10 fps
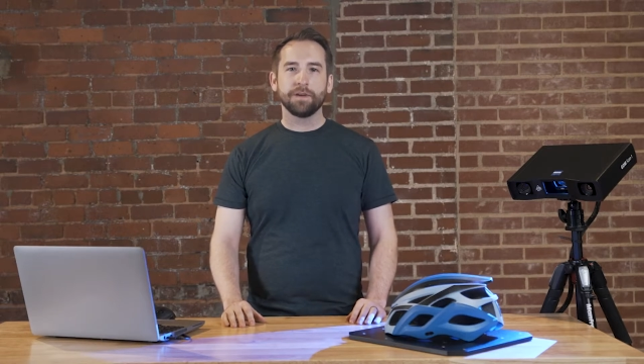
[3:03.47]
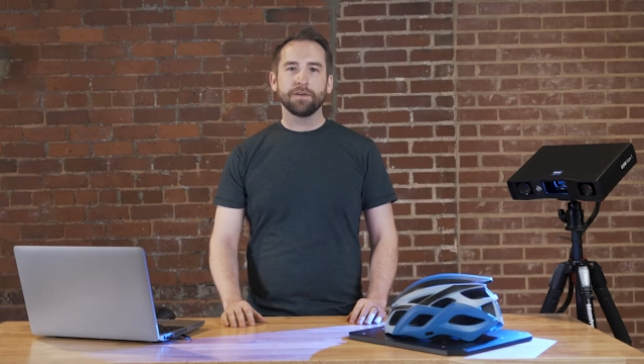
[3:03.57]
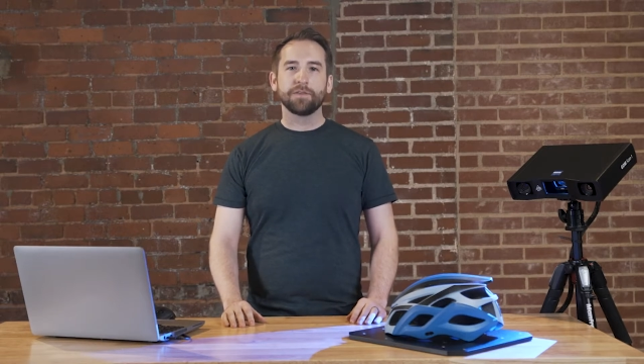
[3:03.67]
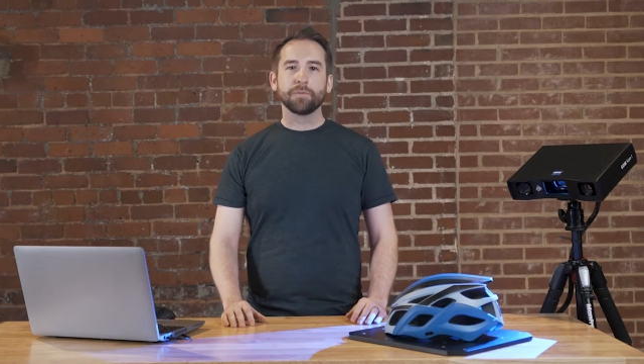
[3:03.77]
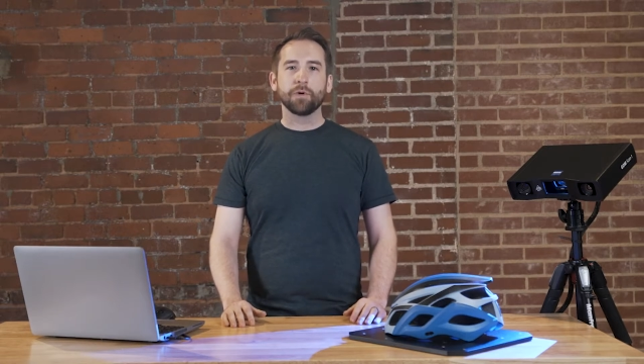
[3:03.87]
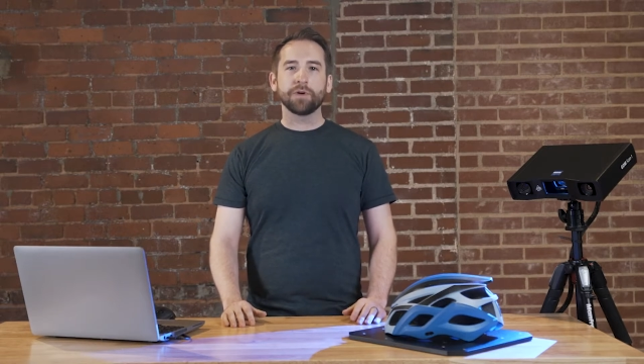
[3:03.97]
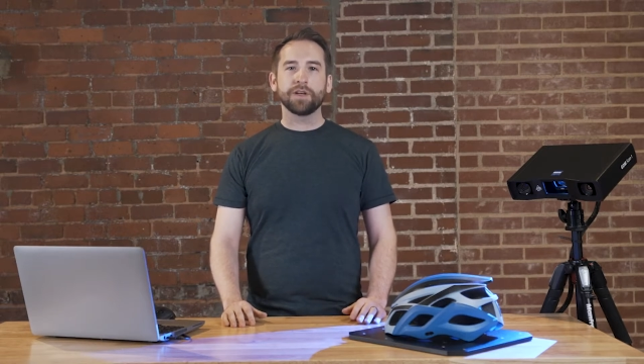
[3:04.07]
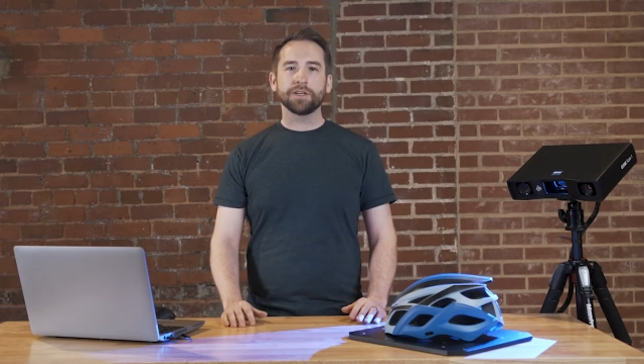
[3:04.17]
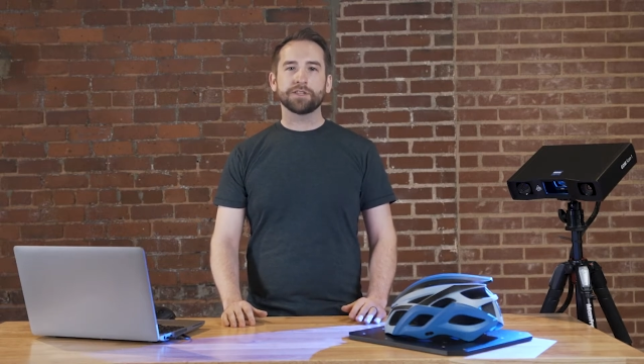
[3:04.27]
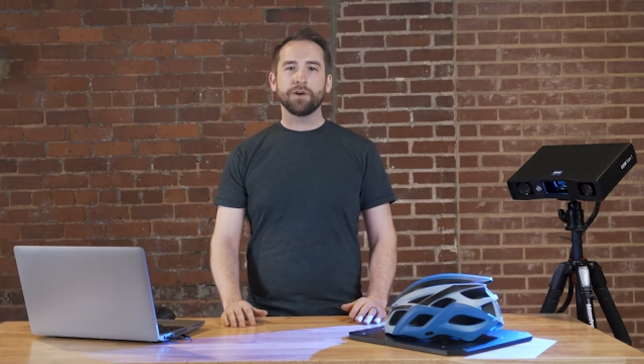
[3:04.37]
For more
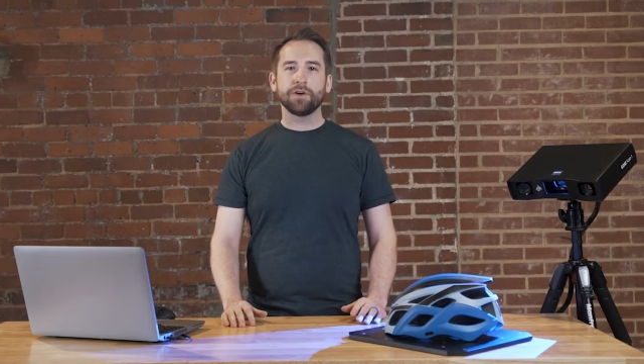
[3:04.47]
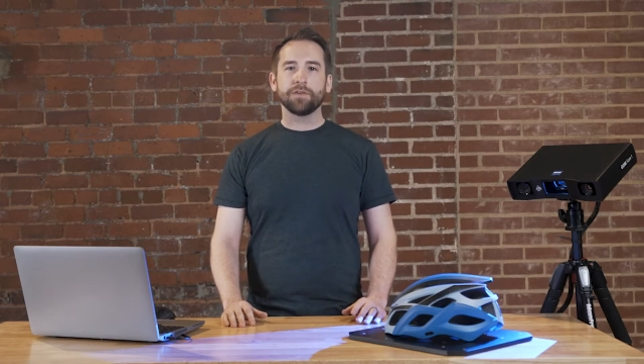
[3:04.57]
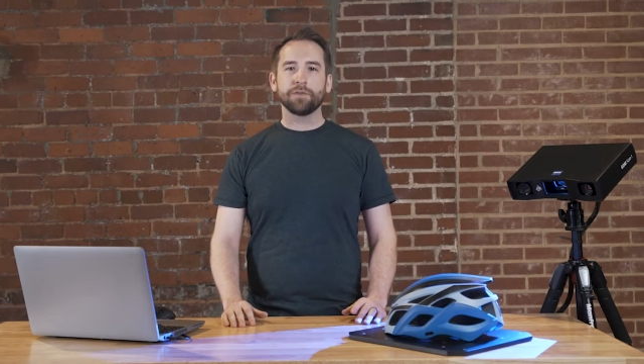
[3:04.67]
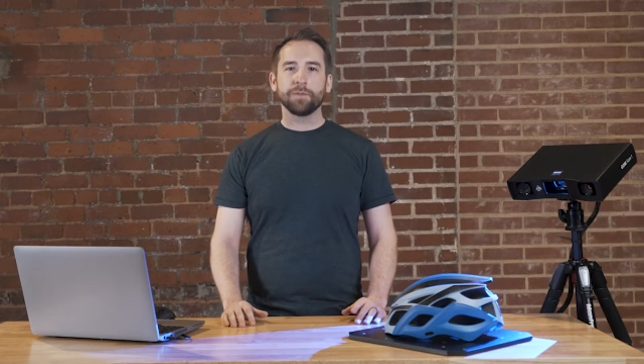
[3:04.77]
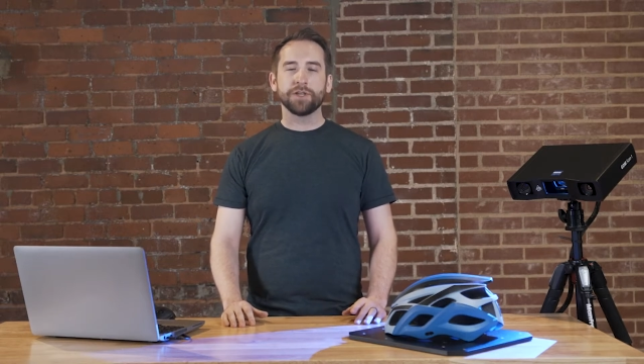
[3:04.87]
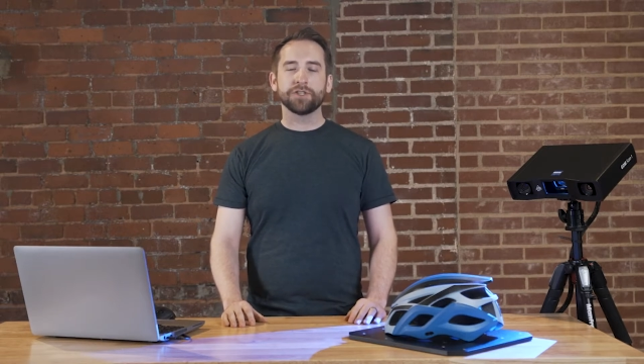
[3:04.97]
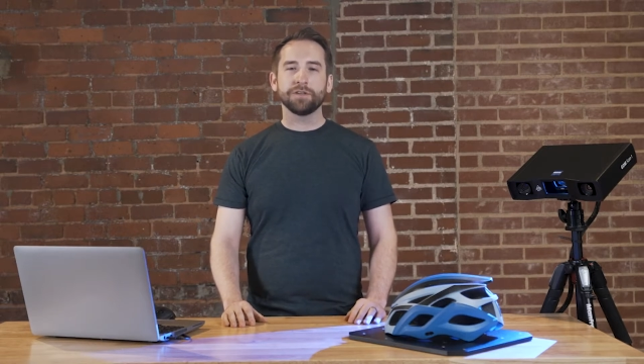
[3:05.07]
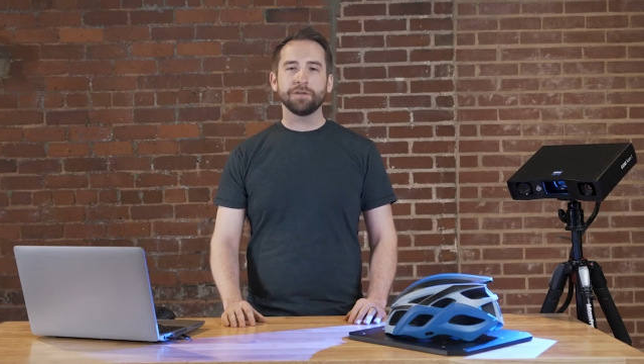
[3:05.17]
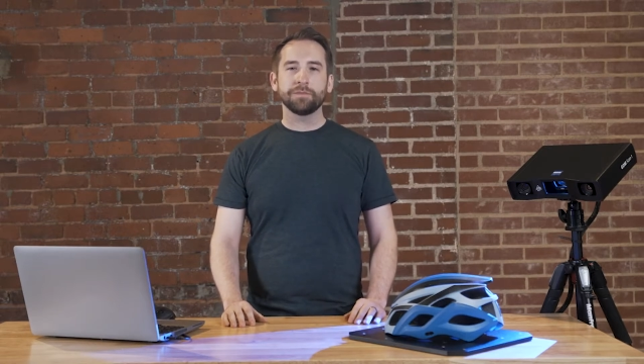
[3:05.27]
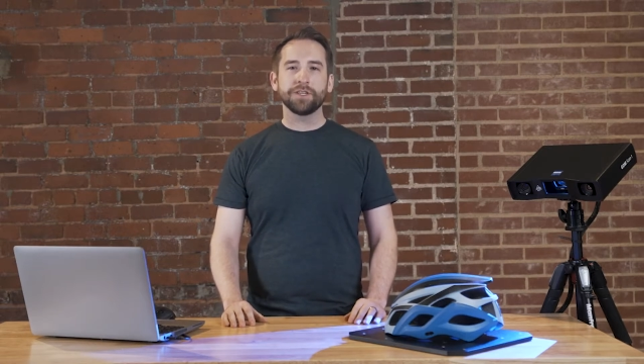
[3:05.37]
Getting Started
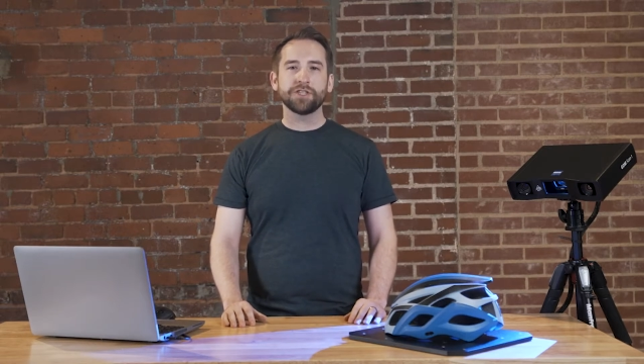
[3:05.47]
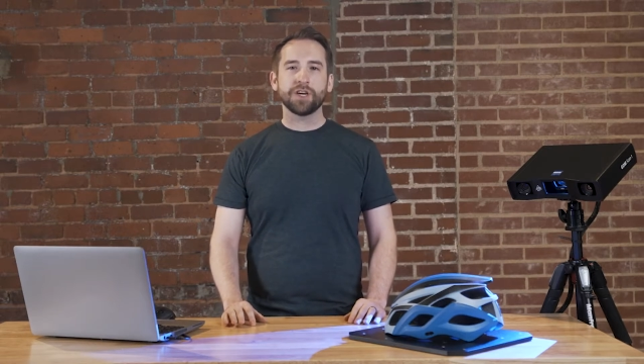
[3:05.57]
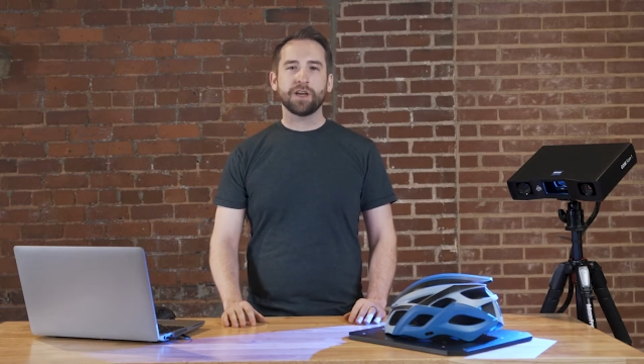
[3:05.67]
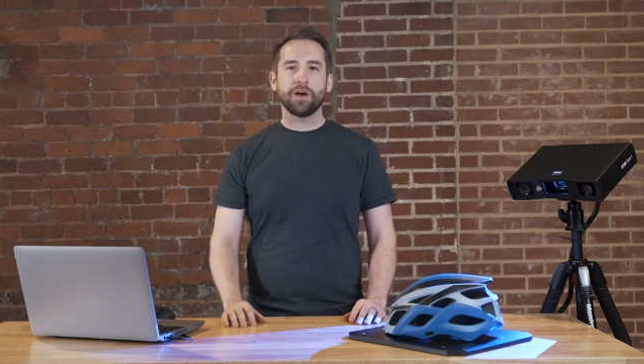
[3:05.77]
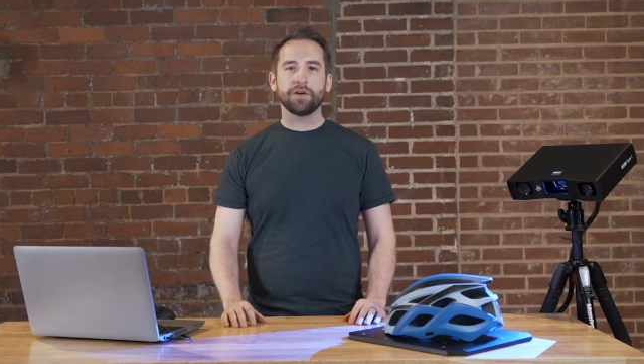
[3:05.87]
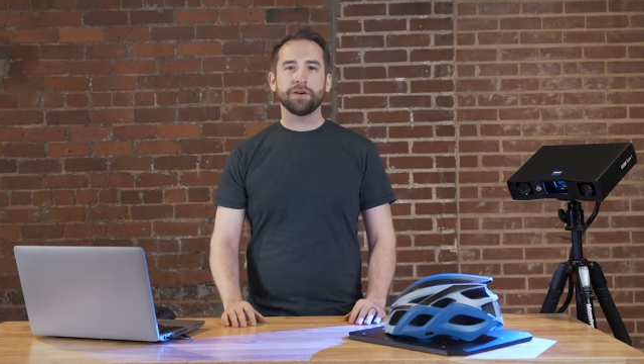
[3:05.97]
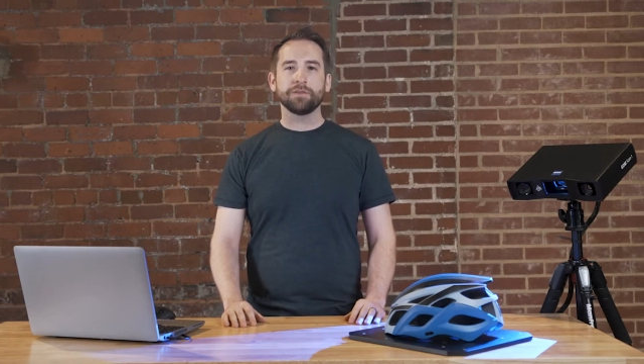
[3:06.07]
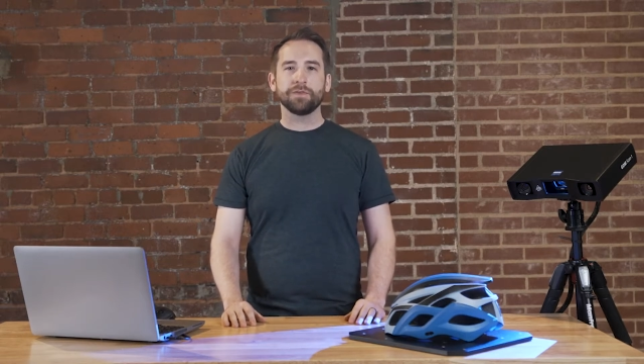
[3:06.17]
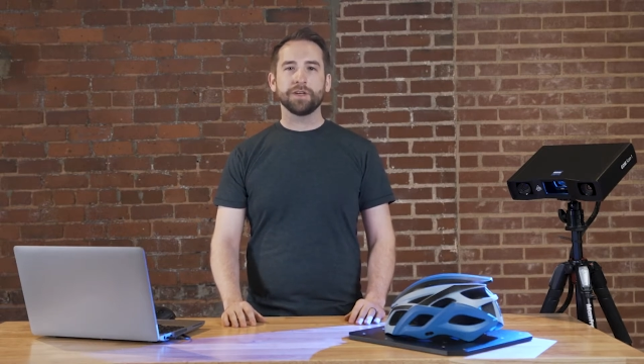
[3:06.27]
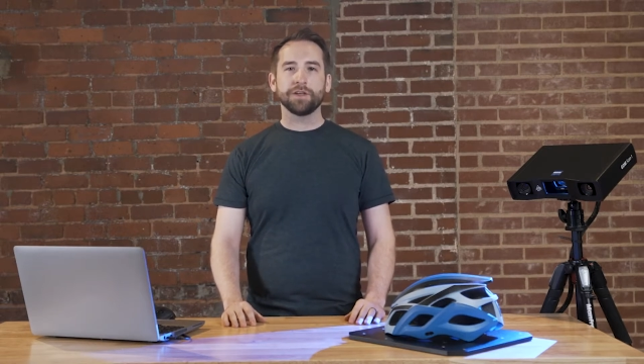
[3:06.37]
information, please check out our
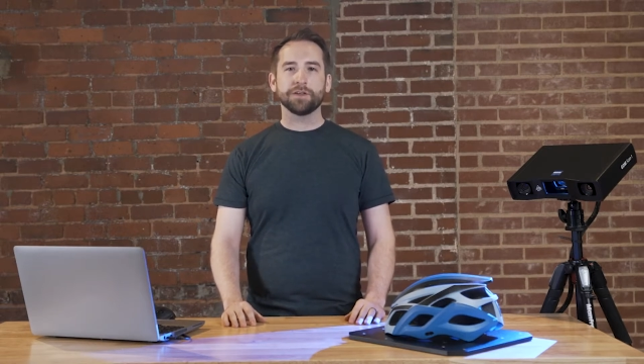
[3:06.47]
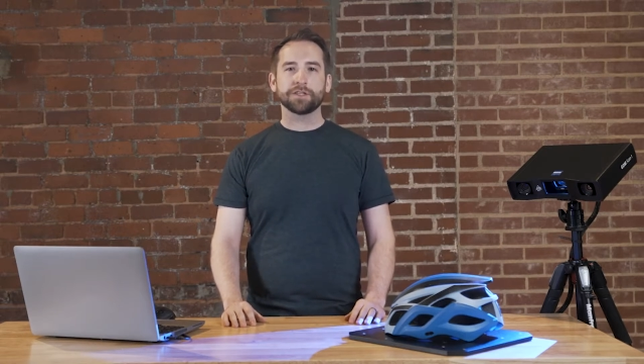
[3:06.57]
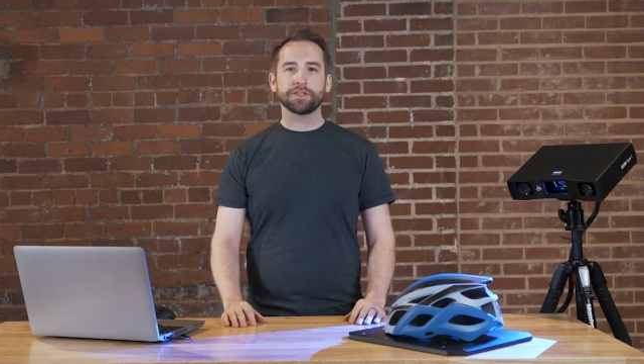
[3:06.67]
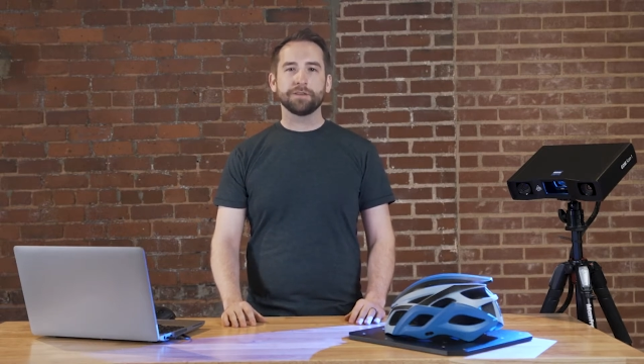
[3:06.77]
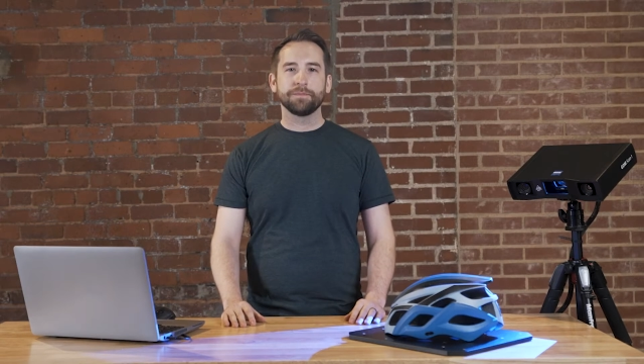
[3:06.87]
other videos.